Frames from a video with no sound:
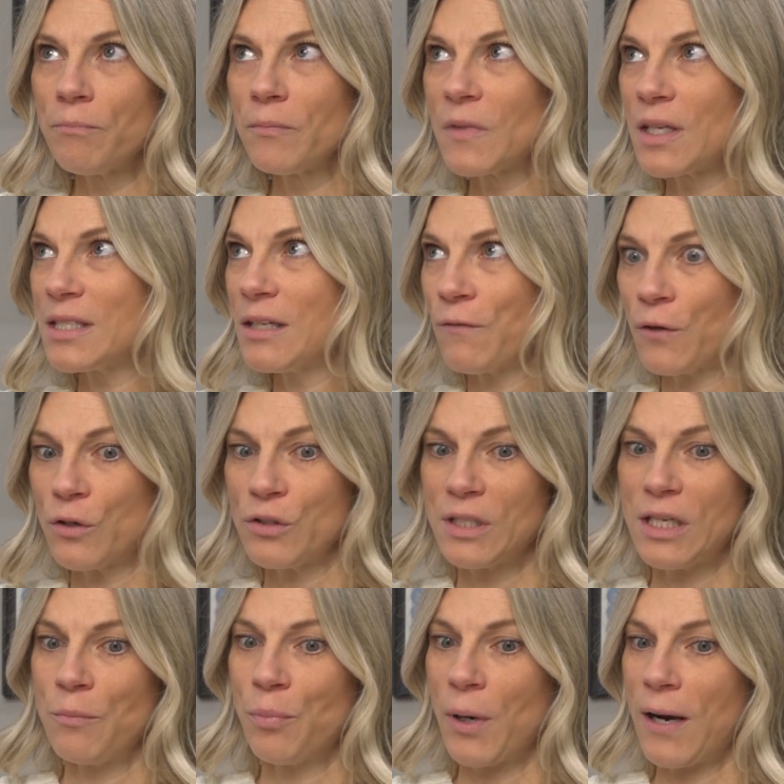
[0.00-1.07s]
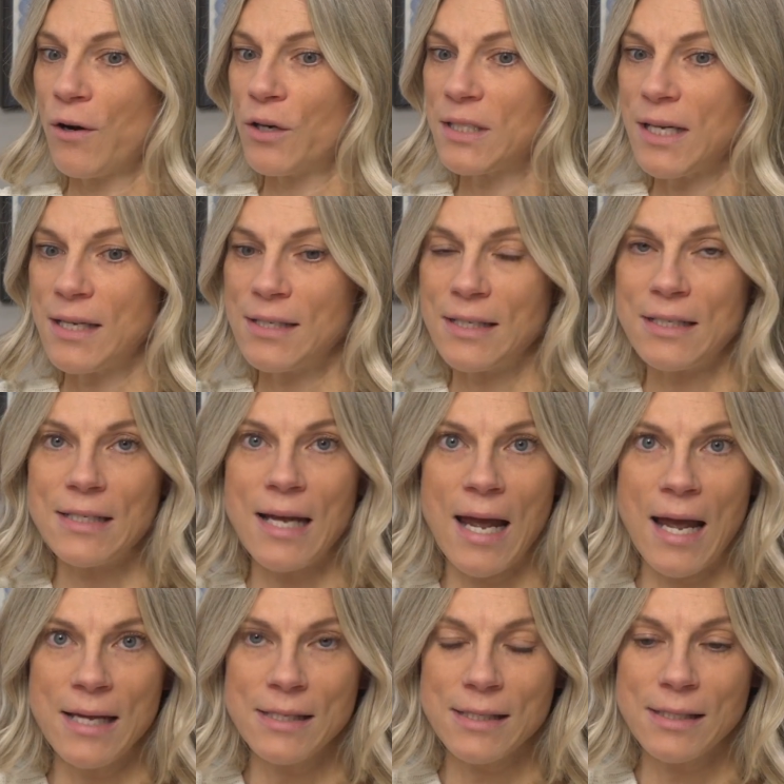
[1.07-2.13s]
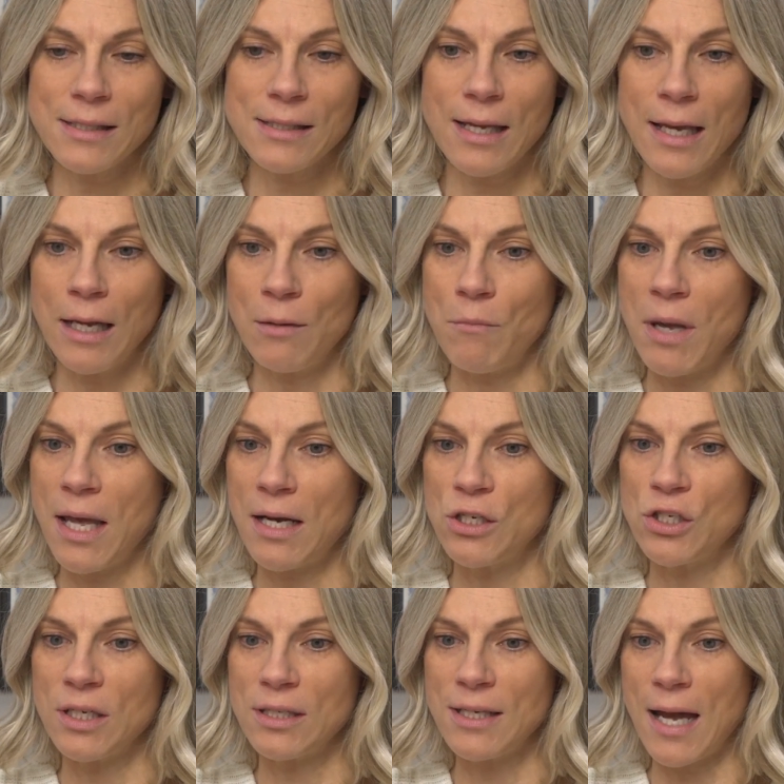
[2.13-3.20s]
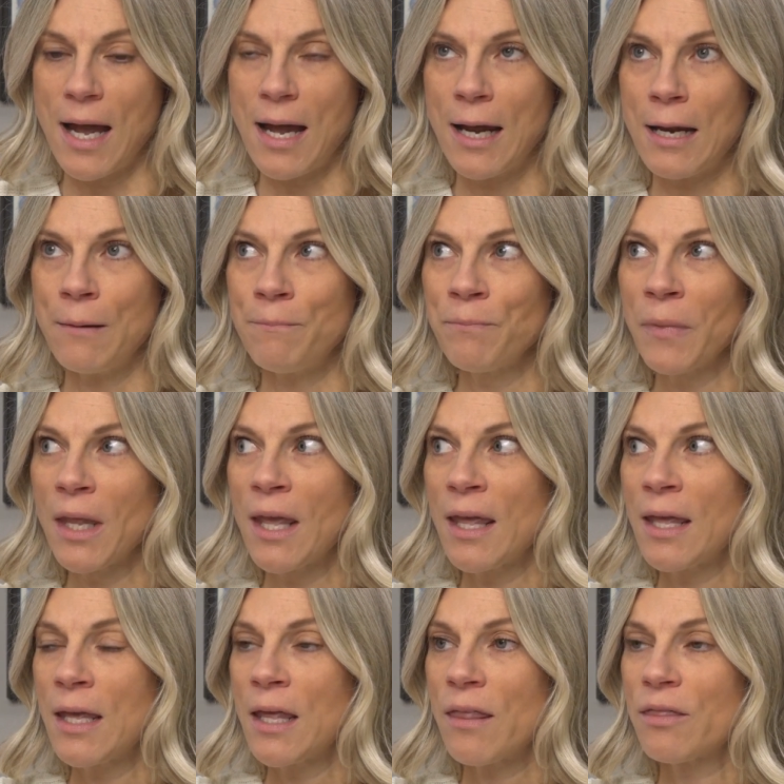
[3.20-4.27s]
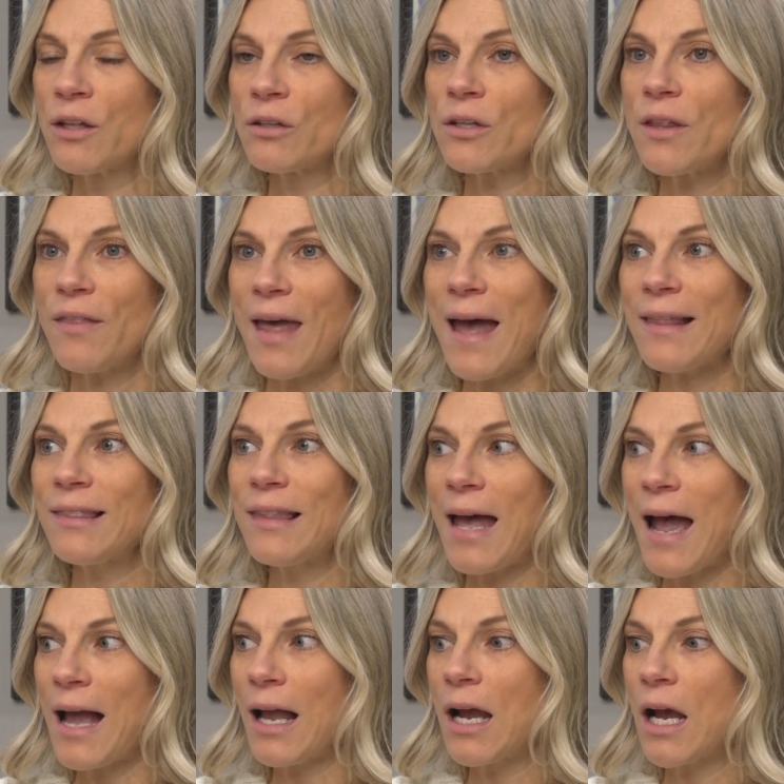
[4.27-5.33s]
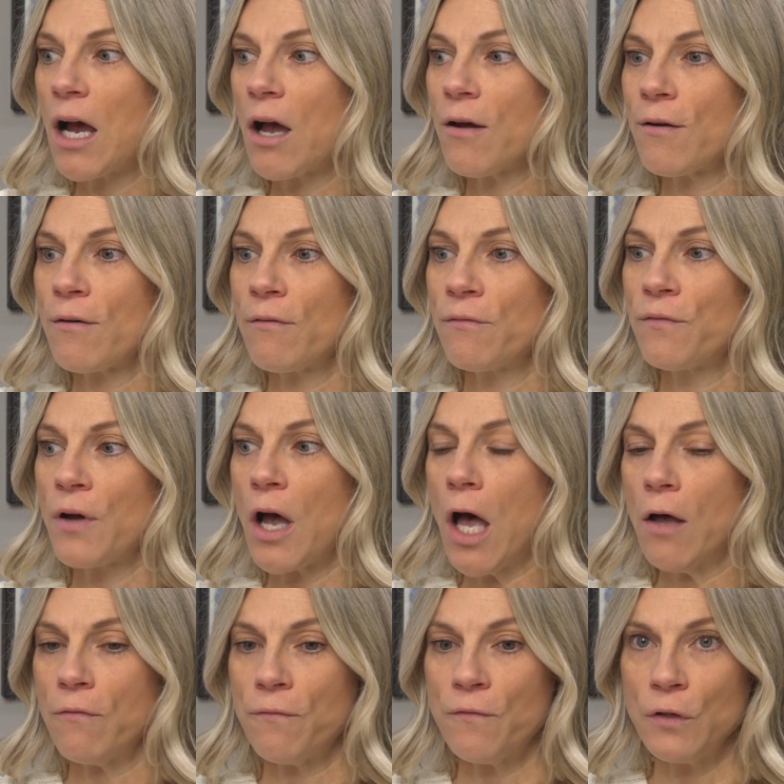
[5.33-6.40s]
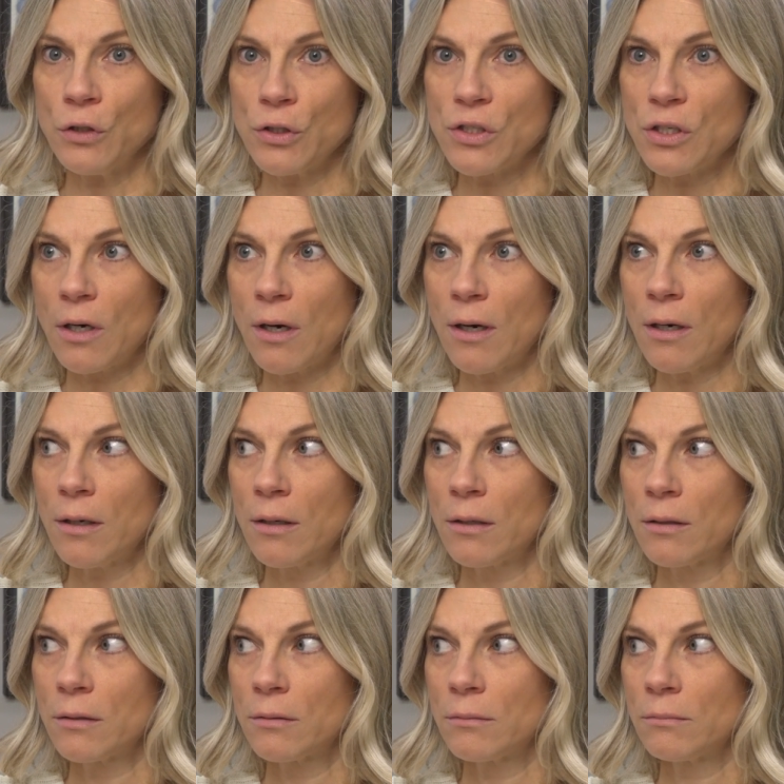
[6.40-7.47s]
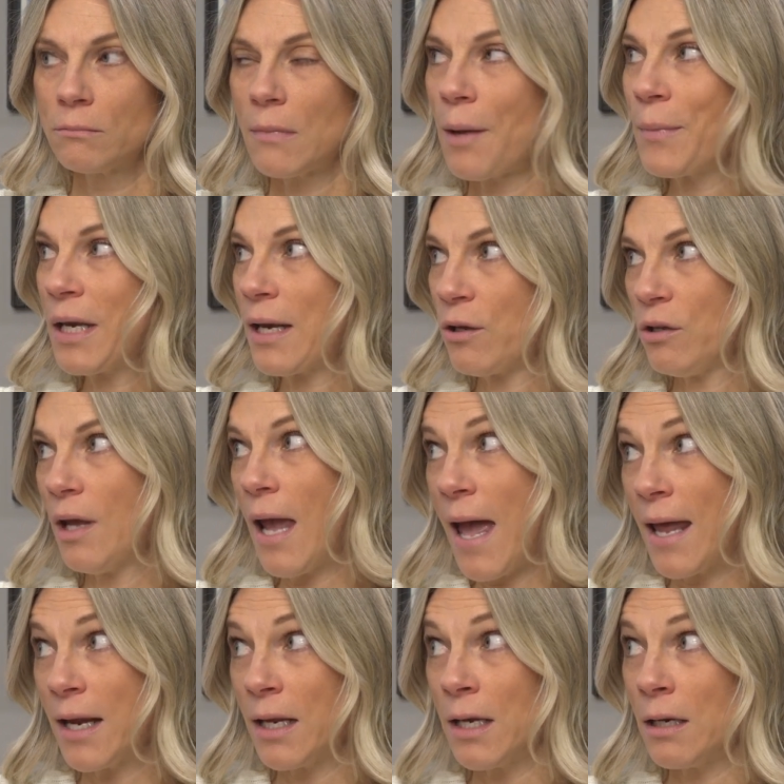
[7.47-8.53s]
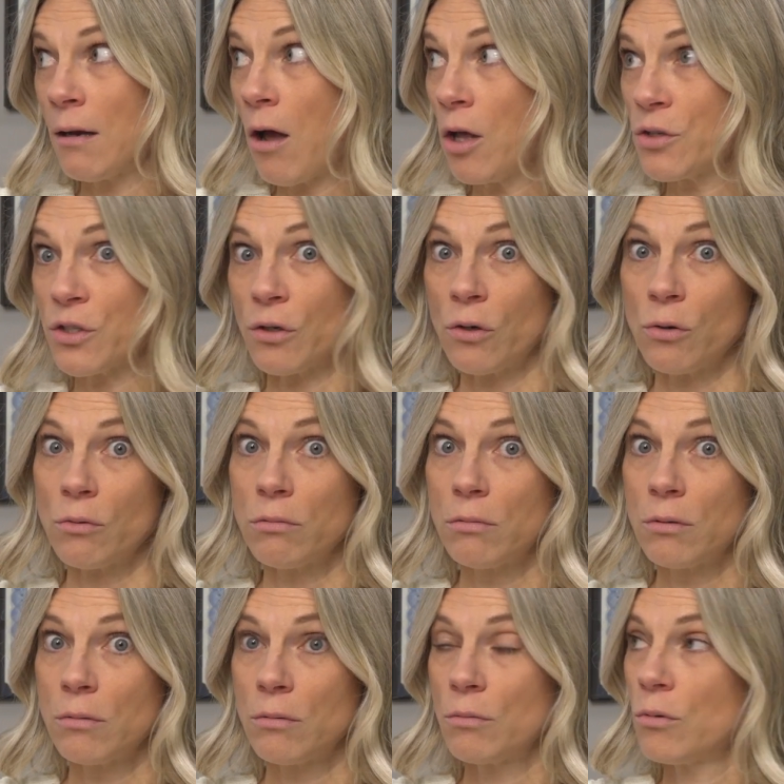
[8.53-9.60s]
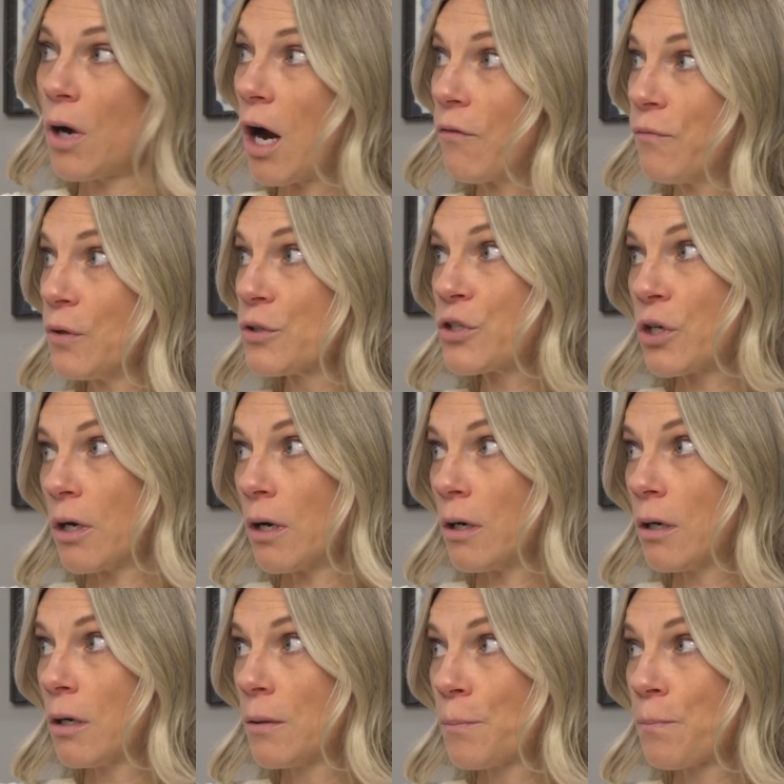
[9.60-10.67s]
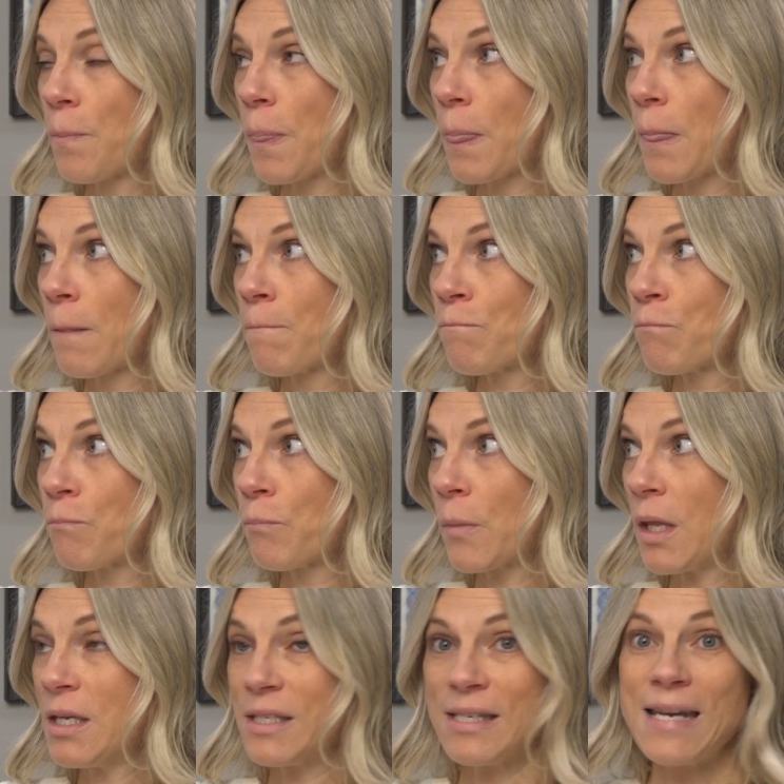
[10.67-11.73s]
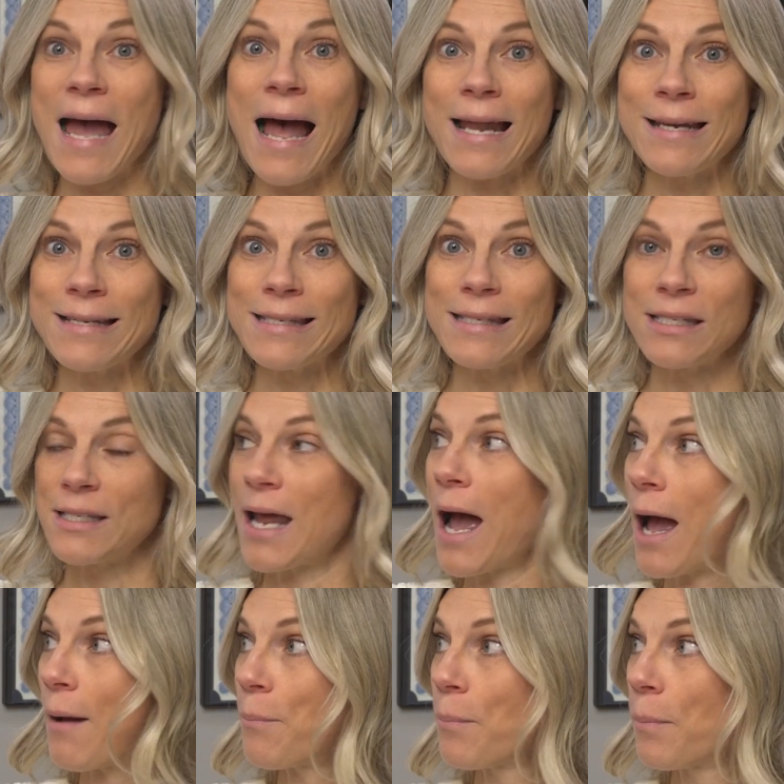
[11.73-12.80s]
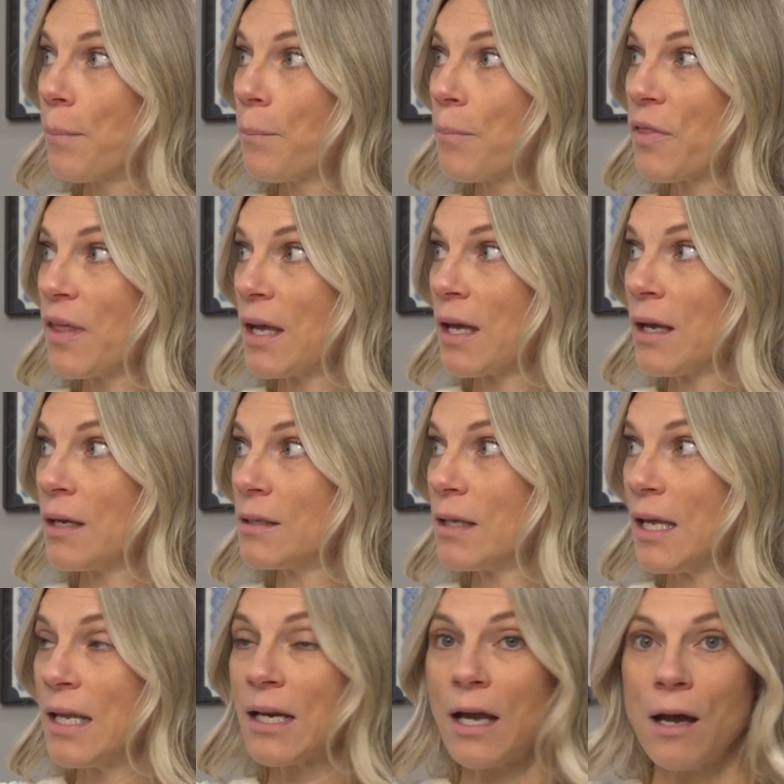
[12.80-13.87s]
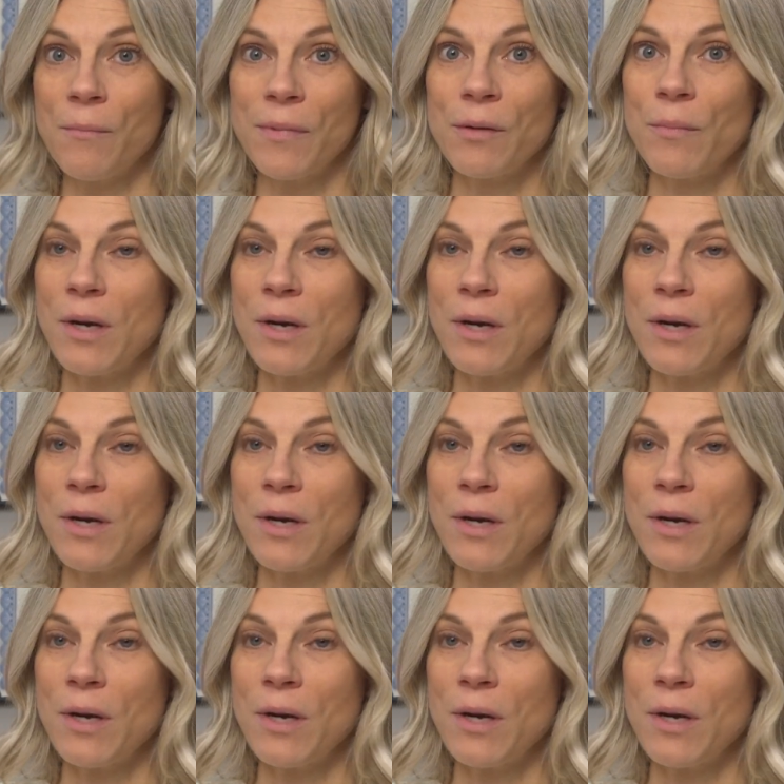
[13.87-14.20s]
the difficulty in prioritizing tasks and managing time, that lack of a filter, I mean, add in also our filter is nonstop thing, incoming